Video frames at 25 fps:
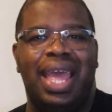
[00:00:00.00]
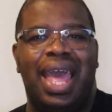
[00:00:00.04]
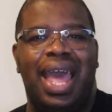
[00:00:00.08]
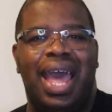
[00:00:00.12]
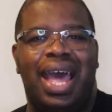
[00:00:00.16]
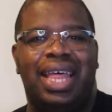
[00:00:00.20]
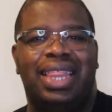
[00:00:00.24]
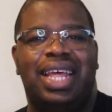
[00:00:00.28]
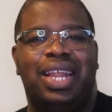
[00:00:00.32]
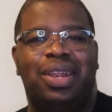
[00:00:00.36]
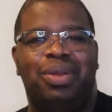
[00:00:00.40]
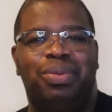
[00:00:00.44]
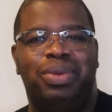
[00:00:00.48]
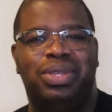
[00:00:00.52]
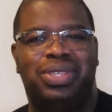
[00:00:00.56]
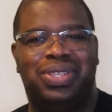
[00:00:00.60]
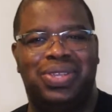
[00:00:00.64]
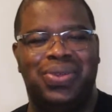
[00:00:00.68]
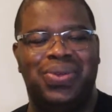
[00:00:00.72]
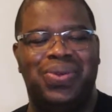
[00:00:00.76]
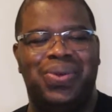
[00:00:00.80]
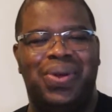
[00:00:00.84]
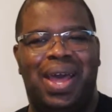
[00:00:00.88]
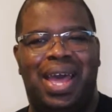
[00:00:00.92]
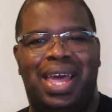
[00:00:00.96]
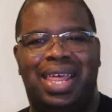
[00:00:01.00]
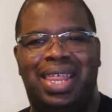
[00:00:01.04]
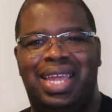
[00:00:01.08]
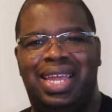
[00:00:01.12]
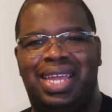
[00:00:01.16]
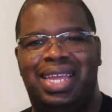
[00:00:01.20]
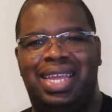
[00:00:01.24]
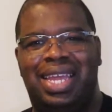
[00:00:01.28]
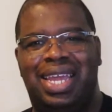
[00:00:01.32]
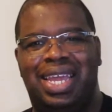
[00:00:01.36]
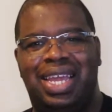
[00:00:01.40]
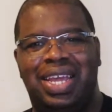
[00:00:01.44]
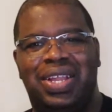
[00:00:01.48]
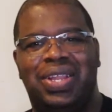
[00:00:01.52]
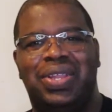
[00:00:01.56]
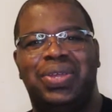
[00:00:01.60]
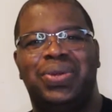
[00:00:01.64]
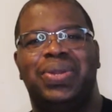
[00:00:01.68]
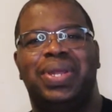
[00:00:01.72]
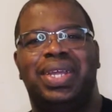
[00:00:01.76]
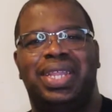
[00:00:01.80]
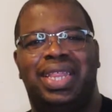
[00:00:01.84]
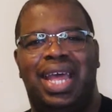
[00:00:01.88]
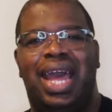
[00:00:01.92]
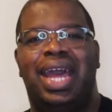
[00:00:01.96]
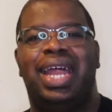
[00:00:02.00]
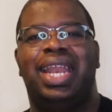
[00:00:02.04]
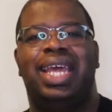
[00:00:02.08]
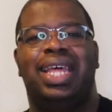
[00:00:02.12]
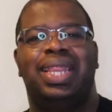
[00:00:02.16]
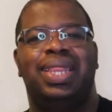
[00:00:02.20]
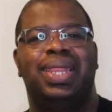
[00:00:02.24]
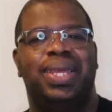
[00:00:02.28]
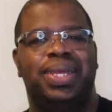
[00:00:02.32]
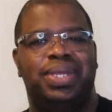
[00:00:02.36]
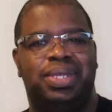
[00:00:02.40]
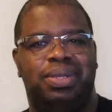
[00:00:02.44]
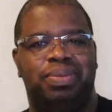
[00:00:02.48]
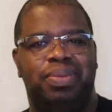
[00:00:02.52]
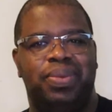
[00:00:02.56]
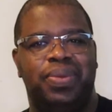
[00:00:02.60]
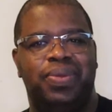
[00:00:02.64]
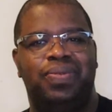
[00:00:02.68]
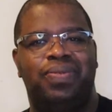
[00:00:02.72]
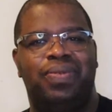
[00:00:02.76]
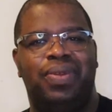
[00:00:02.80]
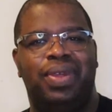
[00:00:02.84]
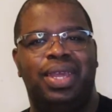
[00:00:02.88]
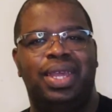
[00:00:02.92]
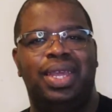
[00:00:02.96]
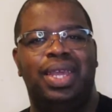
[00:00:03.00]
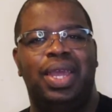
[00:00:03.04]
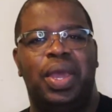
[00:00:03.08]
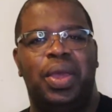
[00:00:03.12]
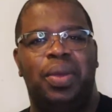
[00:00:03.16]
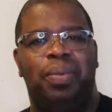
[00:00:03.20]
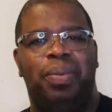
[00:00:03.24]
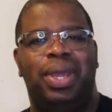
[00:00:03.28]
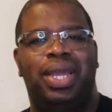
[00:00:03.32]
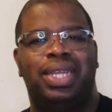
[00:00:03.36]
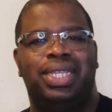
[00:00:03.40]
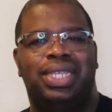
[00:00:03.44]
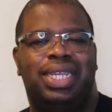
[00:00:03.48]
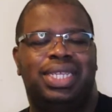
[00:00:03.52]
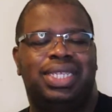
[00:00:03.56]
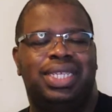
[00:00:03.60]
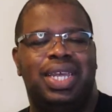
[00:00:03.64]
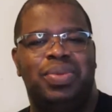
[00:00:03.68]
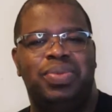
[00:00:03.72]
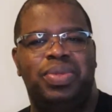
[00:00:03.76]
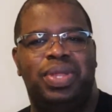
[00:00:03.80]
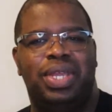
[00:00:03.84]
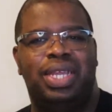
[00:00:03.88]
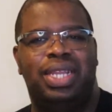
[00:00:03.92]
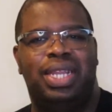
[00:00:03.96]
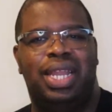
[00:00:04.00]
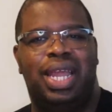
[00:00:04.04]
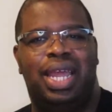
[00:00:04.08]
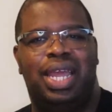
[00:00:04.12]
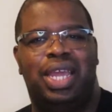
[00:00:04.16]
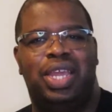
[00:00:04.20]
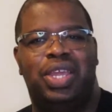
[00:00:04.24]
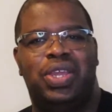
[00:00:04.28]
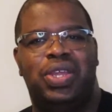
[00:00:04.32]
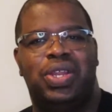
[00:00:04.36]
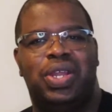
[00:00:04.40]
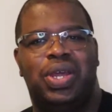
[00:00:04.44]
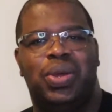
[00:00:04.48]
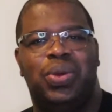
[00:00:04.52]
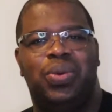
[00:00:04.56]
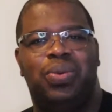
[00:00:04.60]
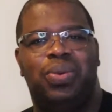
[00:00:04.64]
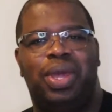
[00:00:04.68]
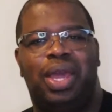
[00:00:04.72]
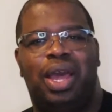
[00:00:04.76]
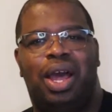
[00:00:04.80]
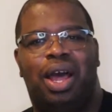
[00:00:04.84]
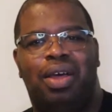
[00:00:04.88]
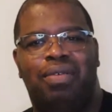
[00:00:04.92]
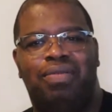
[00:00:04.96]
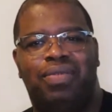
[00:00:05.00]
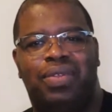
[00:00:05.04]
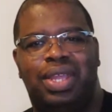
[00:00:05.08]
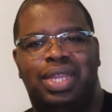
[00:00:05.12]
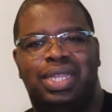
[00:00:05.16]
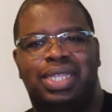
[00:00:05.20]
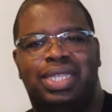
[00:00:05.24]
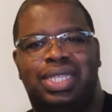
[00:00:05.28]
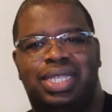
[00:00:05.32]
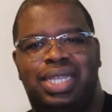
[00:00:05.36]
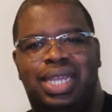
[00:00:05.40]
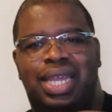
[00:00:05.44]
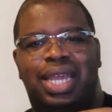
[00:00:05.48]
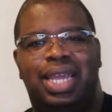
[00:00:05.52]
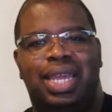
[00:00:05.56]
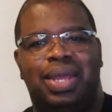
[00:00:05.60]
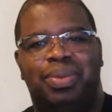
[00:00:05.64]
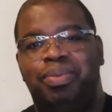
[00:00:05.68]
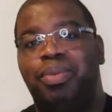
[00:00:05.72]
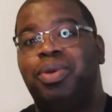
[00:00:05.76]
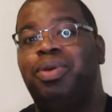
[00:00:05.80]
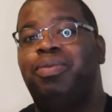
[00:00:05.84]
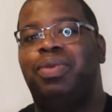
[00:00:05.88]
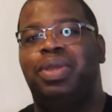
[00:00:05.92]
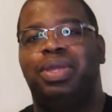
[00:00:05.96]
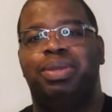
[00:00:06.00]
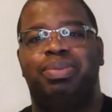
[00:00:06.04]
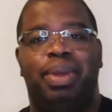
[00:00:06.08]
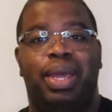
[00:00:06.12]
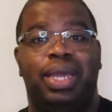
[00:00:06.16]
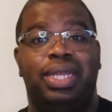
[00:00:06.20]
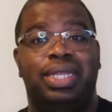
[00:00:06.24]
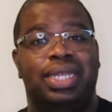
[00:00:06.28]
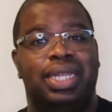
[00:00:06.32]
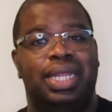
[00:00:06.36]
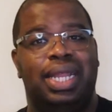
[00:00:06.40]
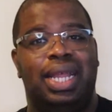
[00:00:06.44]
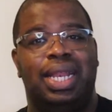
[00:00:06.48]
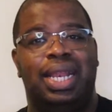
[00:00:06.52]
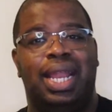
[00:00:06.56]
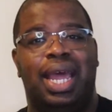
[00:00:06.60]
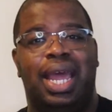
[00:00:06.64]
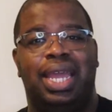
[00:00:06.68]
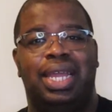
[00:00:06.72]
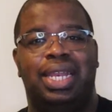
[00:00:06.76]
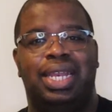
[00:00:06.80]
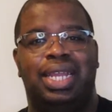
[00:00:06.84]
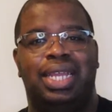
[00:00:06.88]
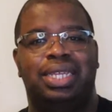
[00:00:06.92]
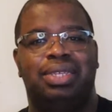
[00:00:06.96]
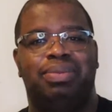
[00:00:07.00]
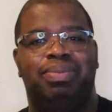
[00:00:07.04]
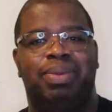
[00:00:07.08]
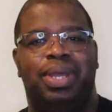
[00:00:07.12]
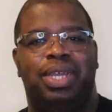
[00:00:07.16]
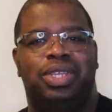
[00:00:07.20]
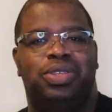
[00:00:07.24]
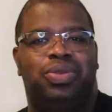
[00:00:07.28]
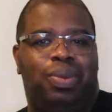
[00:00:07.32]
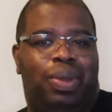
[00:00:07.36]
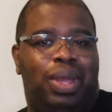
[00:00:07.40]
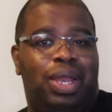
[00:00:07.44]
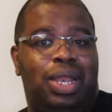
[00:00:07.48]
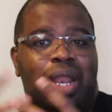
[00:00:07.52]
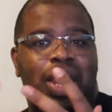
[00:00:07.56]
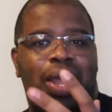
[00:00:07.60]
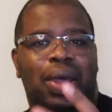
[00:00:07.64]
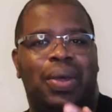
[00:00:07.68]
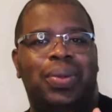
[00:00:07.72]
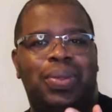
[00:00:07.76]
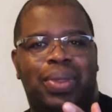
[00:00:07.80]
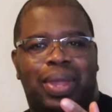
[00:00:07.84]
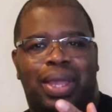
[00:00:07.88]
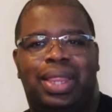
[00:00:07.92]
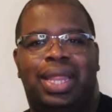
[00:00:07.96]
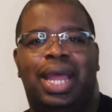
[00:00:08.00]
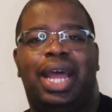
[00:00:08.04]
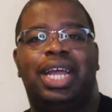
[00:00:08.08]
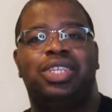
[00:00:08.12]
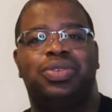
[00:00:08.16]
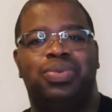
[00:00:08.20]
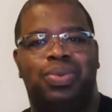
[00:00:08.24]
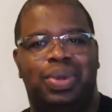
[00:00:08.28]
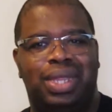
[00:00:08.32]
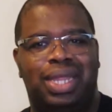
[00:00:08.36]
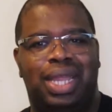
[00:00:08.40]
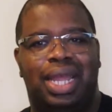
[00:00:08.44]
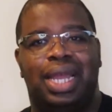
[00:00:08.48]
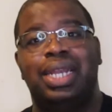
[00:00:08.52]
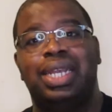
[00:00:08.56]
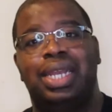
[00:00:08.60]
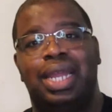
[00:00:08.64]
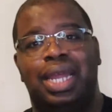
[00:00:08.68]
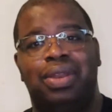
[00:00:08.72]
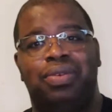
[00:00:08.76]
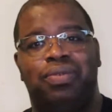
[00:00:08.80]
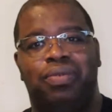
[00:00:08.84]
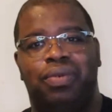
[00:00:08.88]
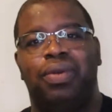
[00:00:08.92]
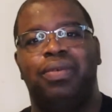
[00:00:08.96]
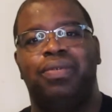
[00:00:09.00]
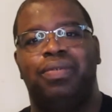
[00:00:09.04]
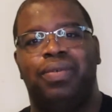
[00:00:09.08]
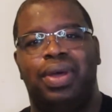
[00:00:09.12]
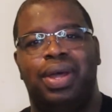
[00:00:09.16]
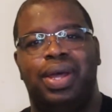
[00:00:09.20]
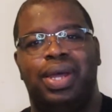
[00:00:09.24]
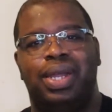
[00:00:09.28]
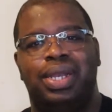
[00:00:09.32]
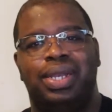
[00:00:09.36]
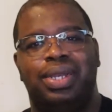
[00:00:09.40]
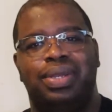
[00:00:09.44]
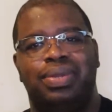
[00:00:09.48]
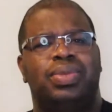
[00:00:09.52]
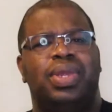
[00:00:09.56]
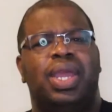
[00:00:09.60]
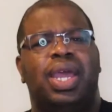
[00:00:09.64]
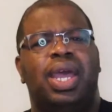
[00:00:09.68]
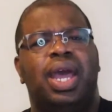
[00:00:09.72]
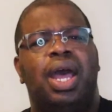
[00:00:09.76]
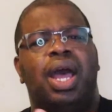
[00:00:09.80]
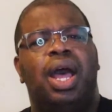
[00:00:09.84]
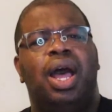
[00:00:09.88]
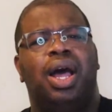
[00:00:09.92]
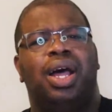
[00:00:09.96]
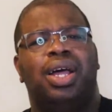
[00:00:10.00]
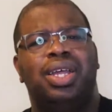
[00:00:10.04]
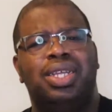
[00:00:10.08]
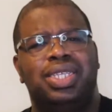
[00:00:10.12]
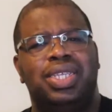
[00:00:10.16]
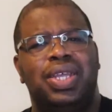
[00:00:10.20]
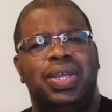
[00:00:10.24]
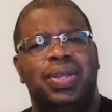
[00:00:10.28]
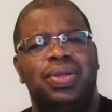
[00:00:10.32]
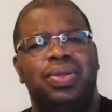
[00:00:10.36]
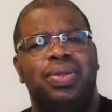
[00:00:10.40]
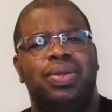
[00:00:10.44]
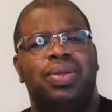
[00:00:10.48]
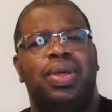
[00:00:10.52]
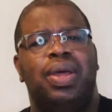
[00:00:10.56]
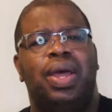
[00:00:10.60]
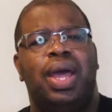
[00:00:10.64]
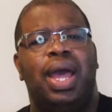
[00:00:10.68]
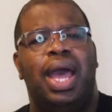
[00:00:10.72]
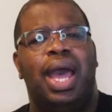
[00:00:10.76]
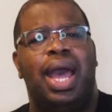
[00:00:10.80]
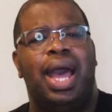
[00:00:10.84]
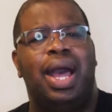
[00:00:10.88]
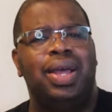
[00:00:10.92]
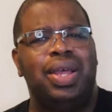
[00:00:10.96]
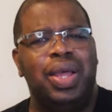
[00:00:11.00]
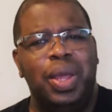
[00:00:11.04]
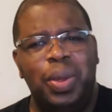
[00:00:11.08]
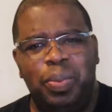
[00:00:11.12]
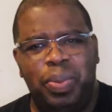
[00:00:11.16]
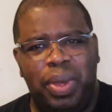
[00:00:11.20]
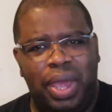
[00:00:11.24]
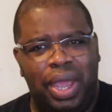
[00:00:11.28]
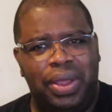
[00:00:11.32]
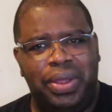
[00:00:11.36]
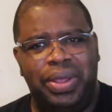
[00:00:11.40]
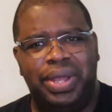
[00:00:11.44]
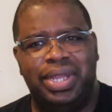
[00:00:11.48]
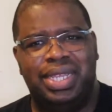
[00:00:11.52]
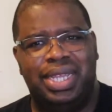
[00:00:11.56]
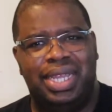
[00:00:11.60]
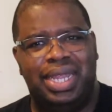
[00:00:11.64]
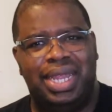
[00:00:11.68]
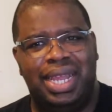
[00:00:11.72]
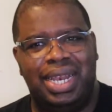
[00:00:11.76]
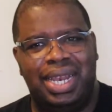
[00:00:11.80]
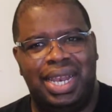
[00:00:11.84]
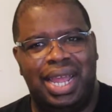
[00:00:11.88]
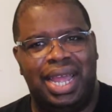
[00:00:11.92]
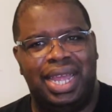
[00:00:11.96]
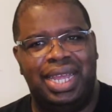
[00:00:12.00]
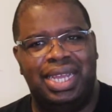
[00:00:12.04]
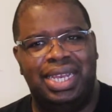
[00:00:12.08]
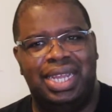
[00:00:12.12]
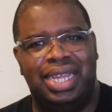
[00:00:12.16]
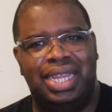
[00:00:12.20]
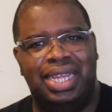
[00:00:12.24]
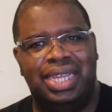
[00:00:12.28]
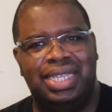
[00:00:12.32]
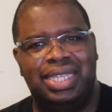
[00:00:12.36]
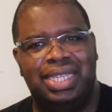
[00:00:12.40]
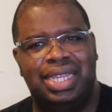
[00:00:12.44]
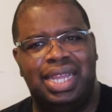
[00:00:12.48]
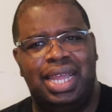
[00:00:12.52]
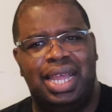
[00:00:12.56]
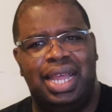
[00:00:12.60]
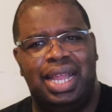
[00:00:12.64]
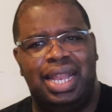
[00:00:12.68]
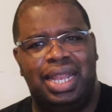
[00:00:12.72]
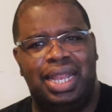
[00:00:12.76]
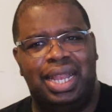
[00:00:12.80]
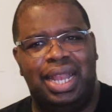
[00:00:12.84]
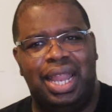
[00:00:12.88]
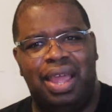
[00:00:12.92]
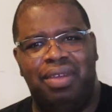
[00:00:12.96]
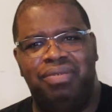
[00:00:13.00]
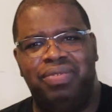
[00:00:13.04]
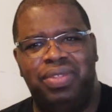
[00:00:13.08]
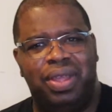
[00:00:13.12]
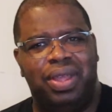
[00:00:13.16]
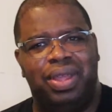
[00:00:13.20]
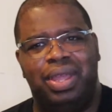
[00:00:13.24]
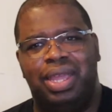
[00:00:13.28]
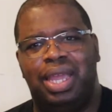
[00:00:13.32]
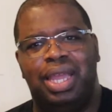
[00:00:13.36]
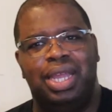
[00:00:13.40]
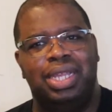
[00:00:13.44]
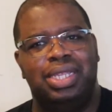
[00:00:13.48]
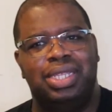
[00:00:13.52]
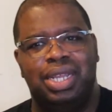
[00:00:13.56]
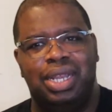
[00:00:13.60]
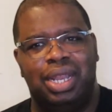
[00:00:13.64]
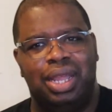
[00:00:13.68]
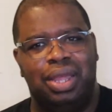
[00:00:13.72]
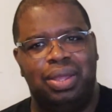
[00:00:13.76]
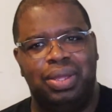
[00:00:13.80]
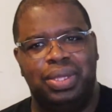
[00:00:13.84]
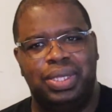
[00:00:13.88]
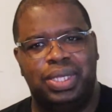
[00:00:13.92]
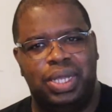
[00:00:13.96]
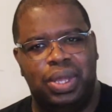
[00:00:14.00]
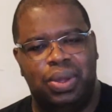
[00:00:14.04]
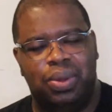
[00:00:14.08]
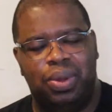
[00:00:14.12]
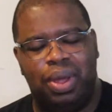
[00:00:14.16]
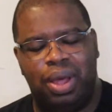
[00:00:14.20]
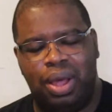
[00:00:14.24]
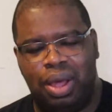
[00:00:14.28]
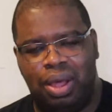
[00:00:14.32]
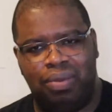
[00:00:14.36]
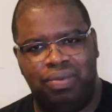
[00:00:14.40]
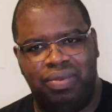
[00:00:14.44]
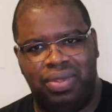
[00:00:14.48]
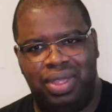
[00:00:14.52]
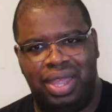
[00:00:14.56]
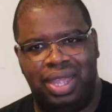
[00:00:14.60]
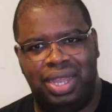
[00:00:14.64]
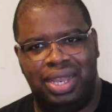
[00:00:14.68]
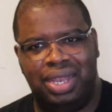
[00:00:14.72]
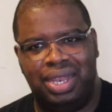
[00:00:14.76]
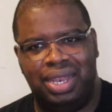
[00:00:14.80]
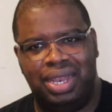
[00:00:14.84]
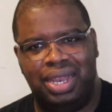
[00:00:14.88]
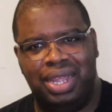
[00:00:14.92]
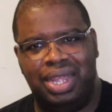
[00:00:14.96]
I thought it was cool how they included that in this movie because it's something that, we often see in movies based in the 90s because we know that that's what they did for fun. Also, how come parents in the 90s left their kids alone so often?